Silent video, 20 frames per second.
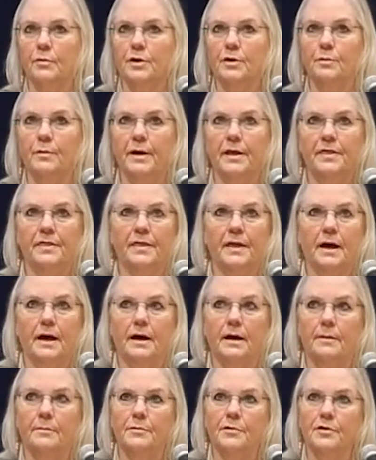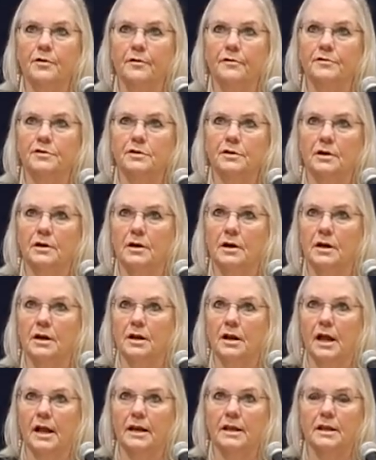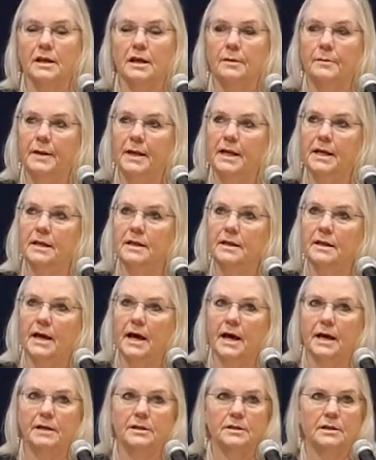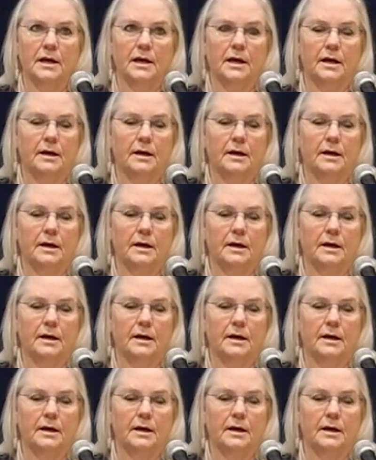was with, uh, served on a lot of the committees that.